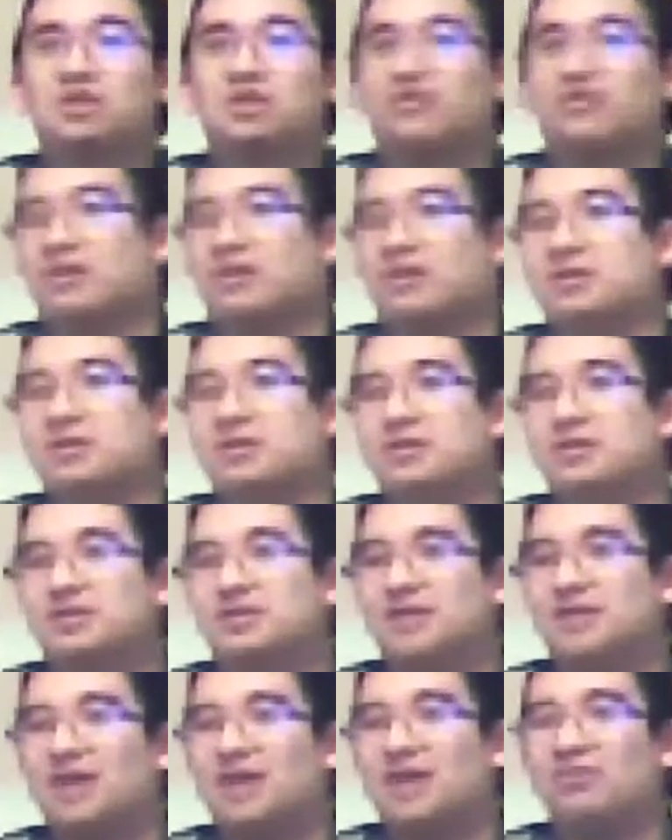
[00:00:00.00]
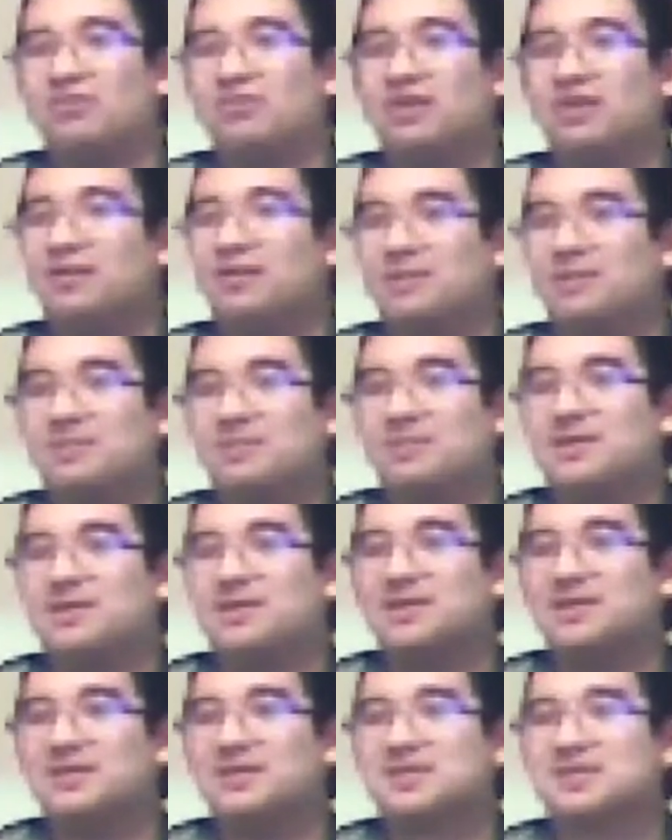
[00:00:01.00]
so fun, dude. I really want to
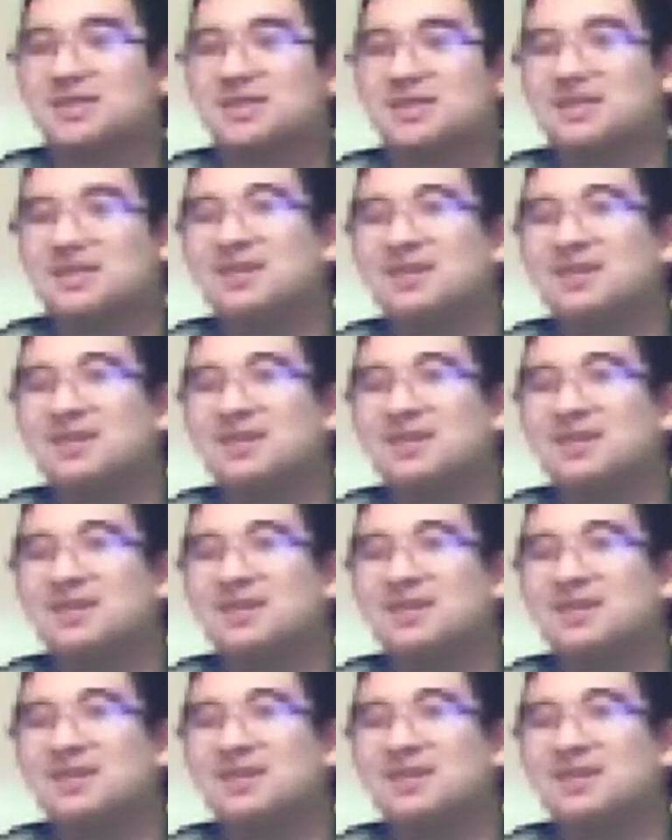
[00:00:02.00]
play Thanks this. Thanks to